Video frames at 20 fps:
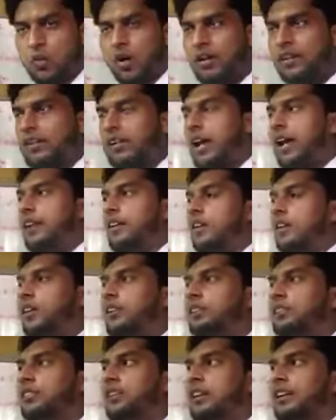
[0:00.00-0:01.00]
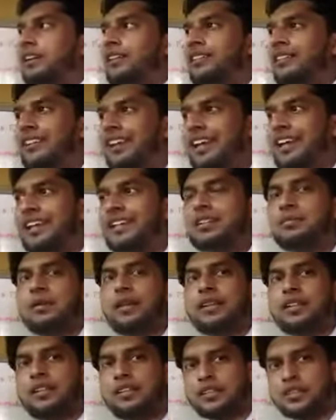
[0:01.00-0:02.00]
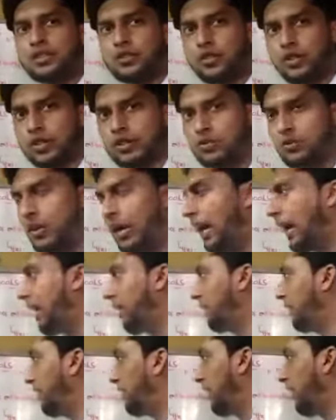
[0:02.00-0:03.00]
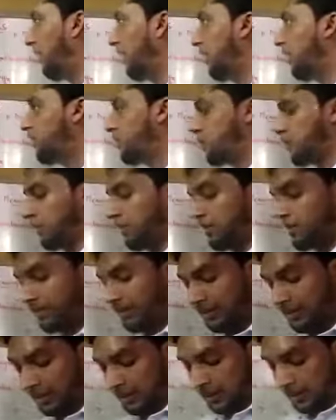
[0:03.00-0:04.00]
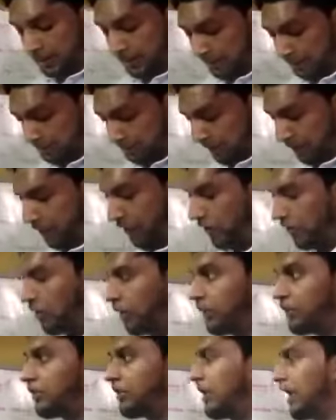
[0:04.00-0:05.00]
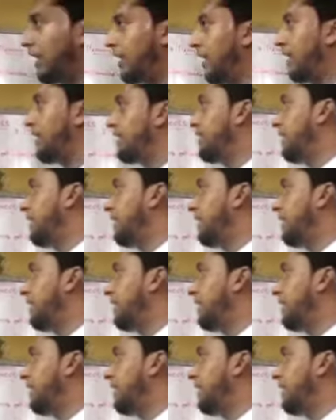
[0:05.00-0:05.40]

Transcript: What kind of treatment it is going to have with regards to. Before going to that, let's